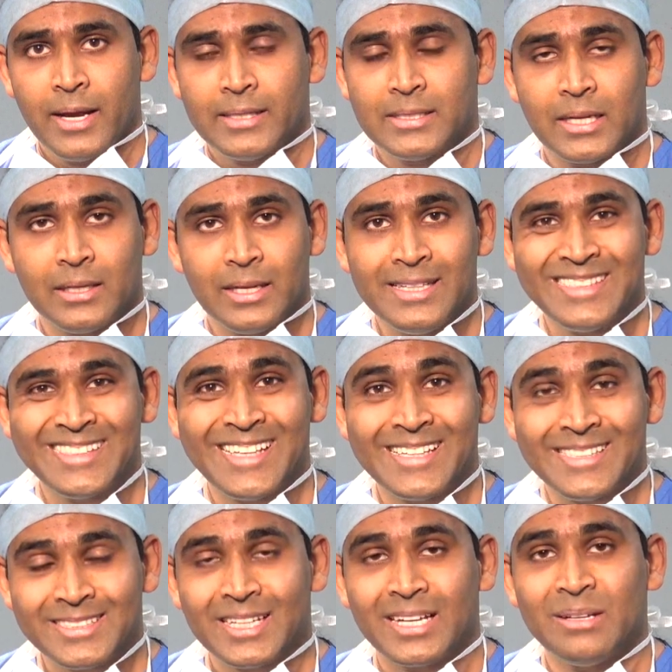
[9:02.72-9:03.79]
it's at least
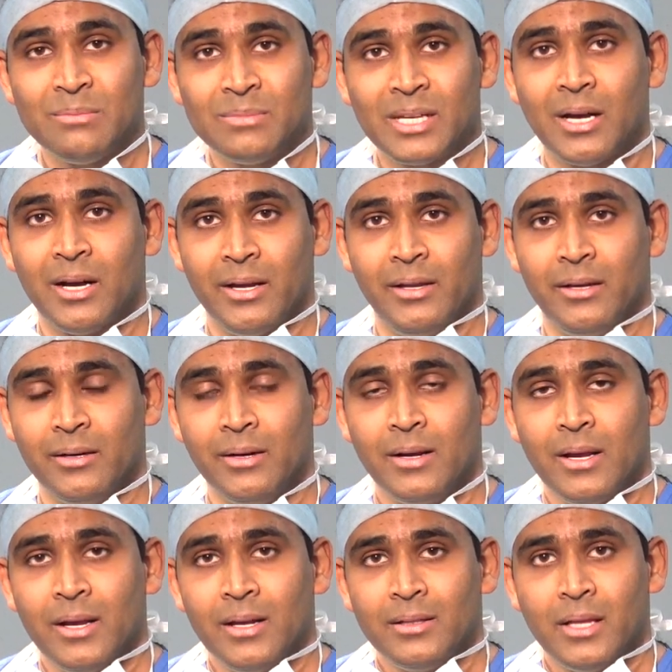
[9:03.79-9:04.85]
six times higher
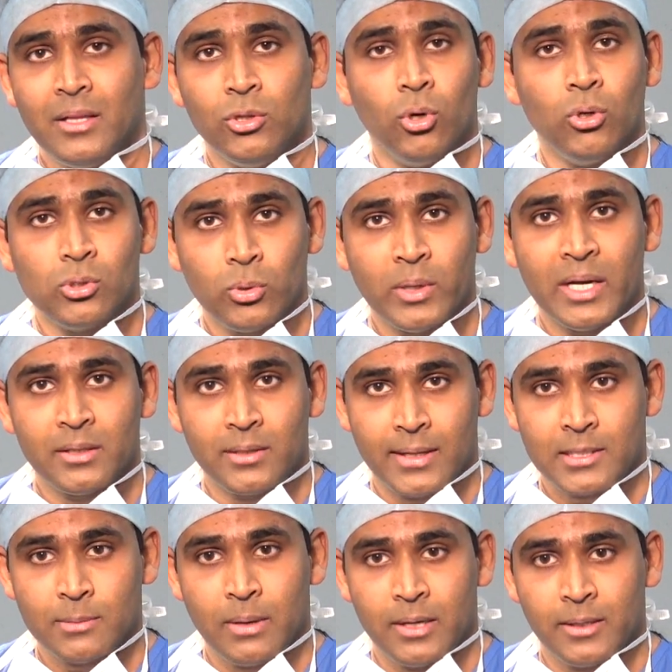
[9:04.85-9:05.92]
than those who get
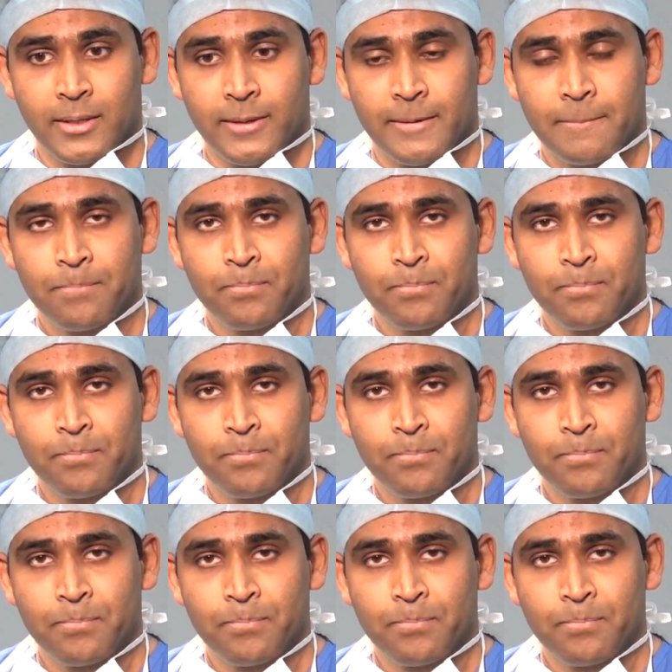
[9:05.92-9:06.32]
transplanted.